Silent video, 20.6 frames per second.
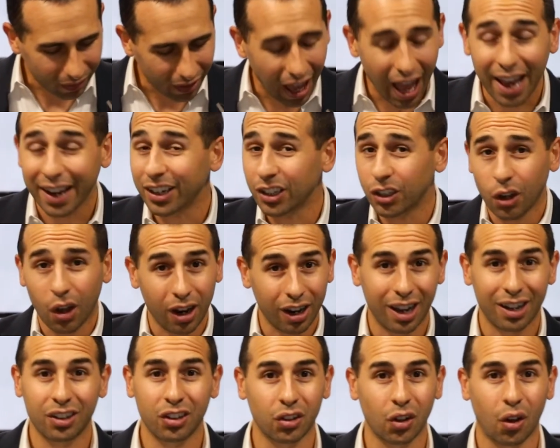I could talk
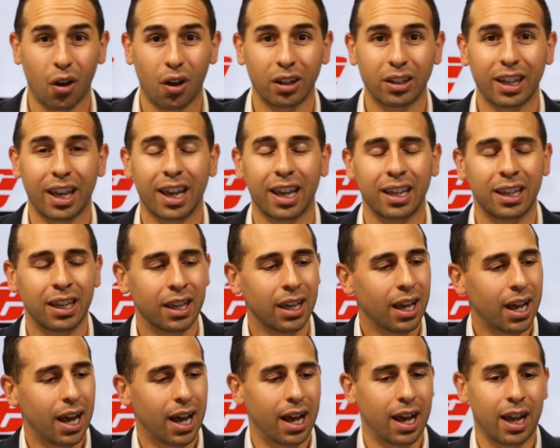on this all day.
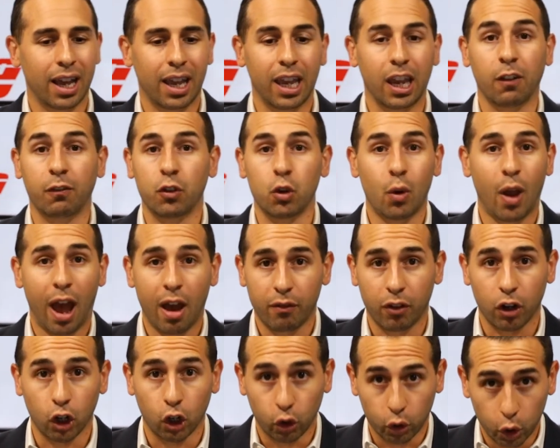If you have
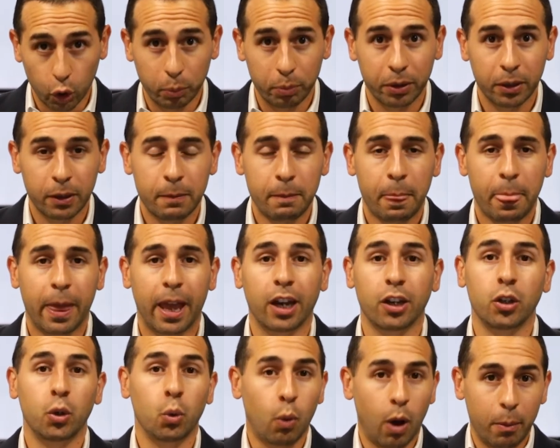a group
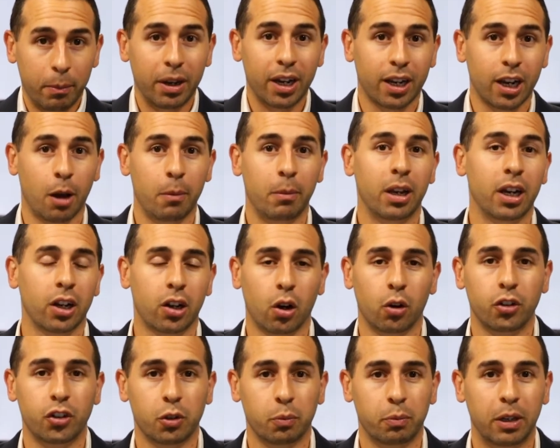and you want me to come in and
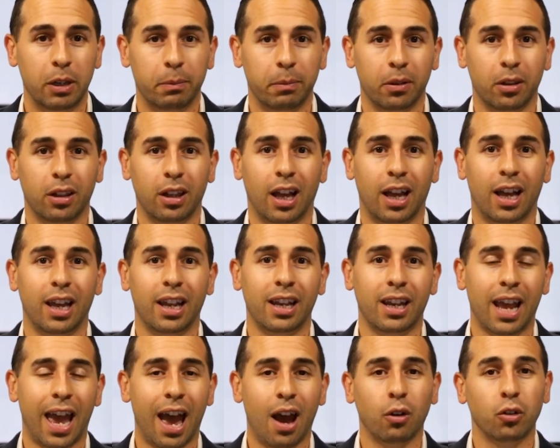coach your people on
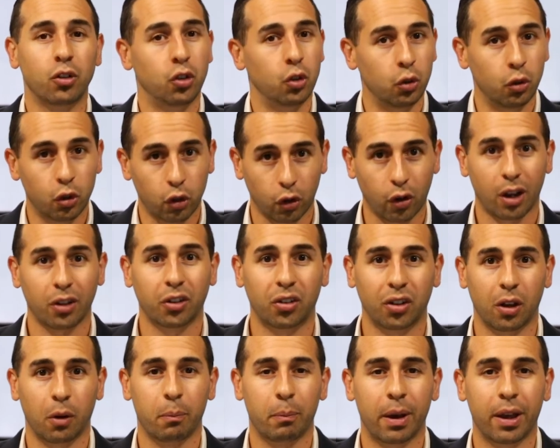how to
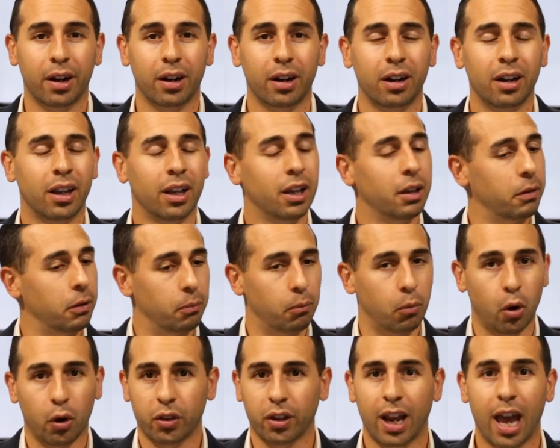cross-sell better, you're
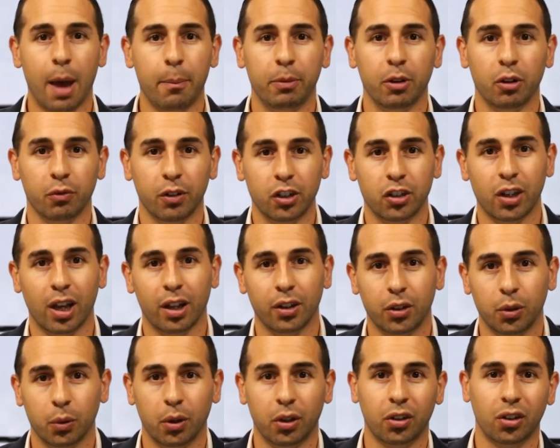more than happy to reach out
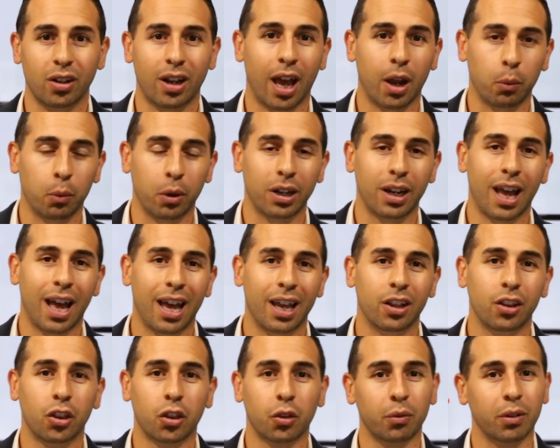to us,
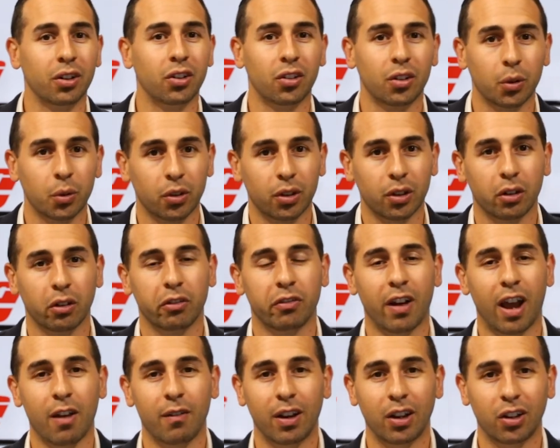
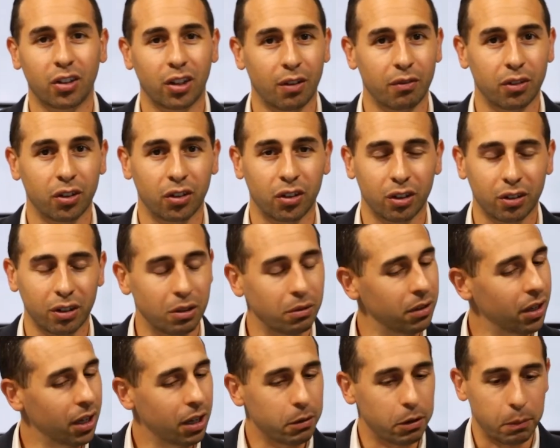919-300-5870.
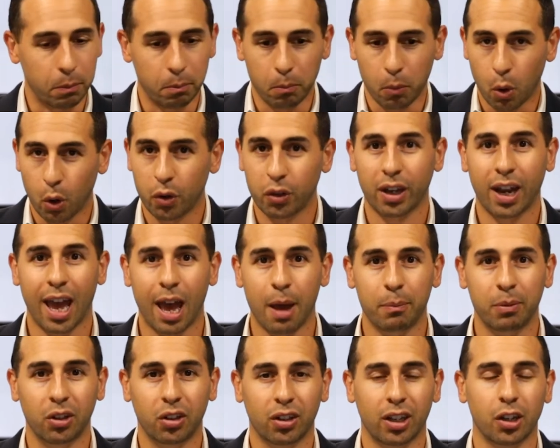You're more than
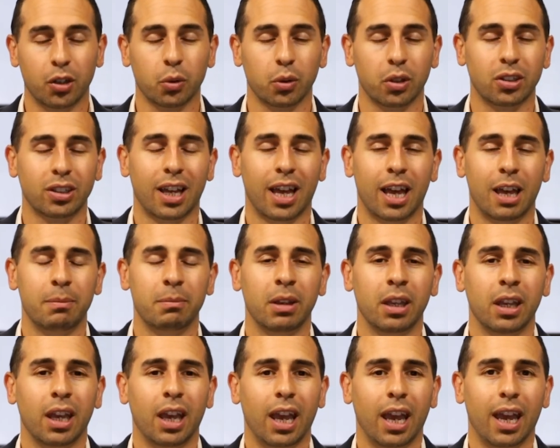happy to schedule a time
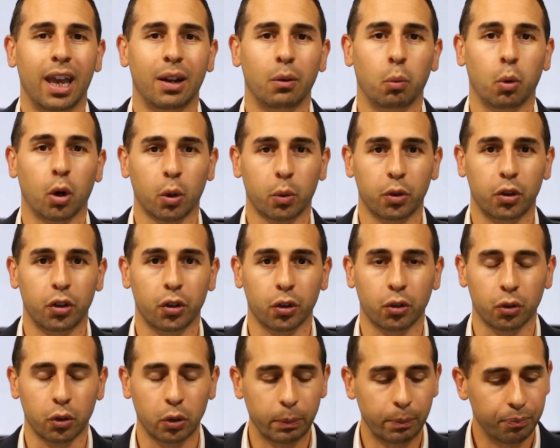and work with your
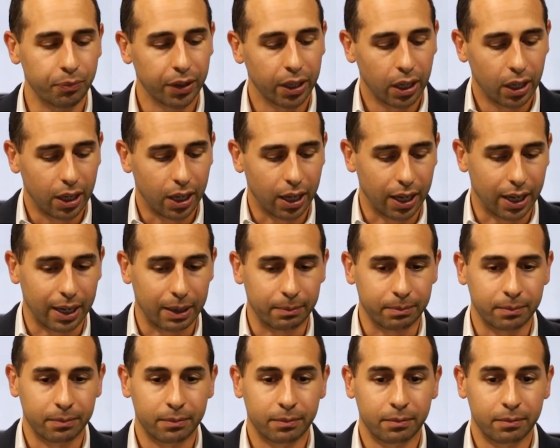group. But